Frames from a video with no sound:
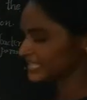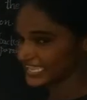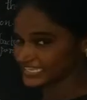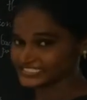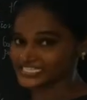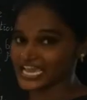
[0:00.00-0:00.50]

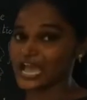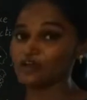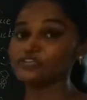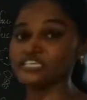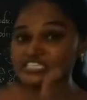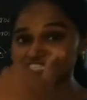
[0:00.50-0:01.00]
breaks
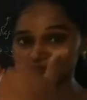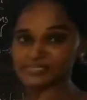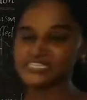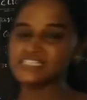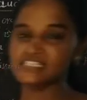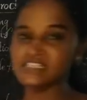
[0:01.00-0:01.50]
down in the
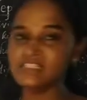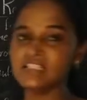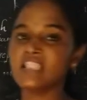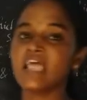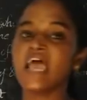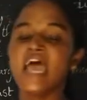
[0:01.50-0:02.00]
middle
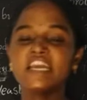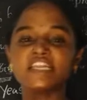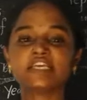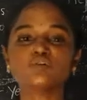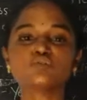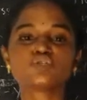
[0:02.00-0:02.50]

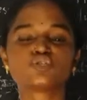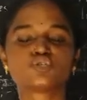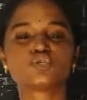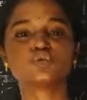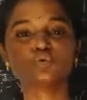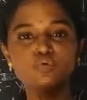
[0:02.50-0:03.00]
and
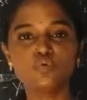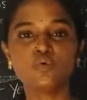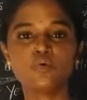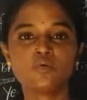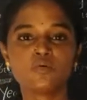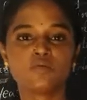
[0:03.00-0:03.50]
gives
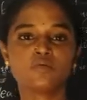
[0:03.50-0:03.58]
two